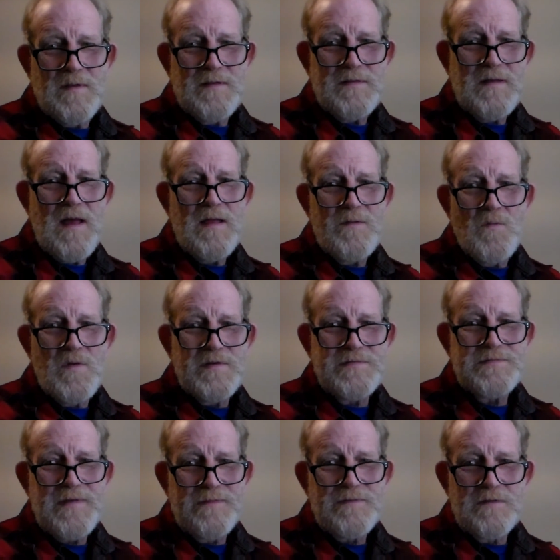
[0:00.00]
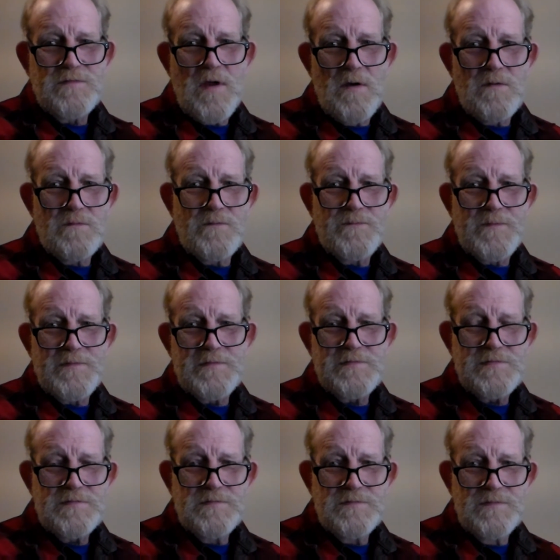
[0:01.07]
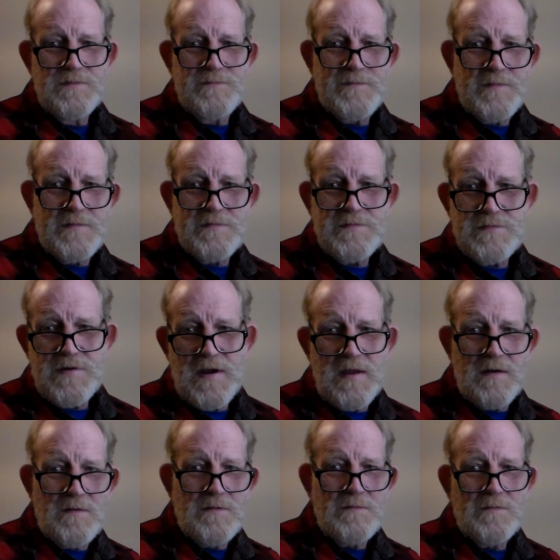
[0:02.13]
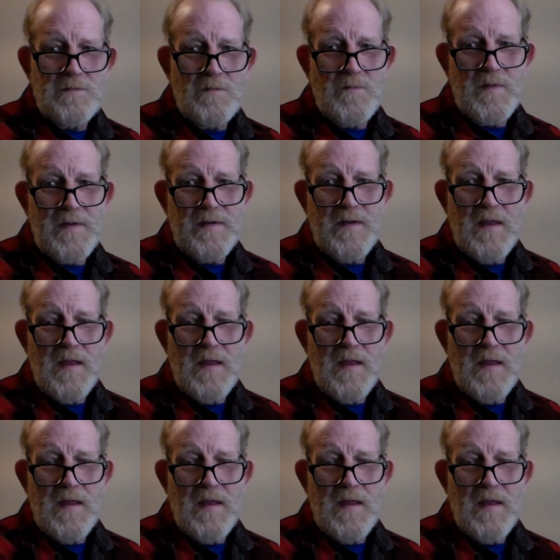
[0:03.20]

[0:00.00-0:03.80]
kind of want to set the tone for this channel a little bit.